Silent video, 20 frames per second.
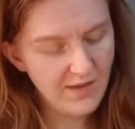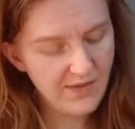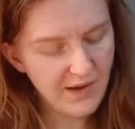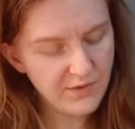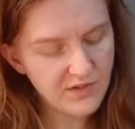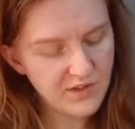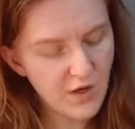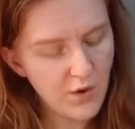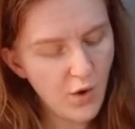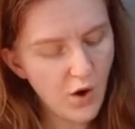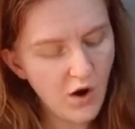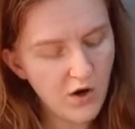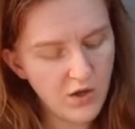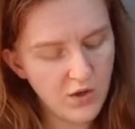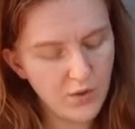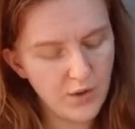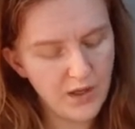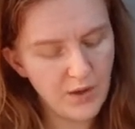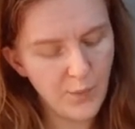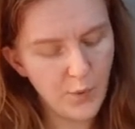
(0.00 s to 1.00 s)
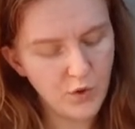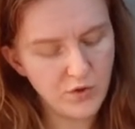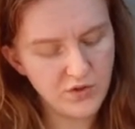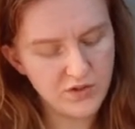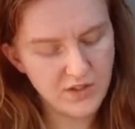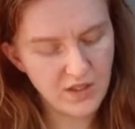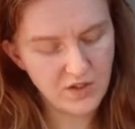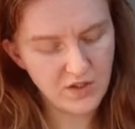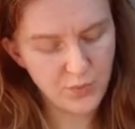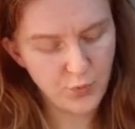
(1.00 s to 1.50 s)
There was no arguing
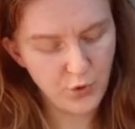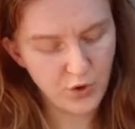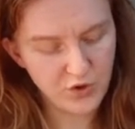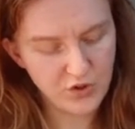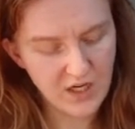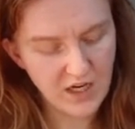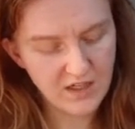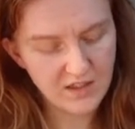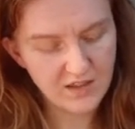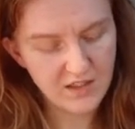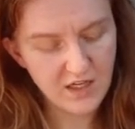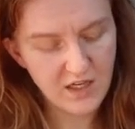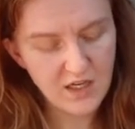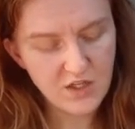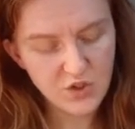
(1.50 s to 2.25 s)
upon such a project.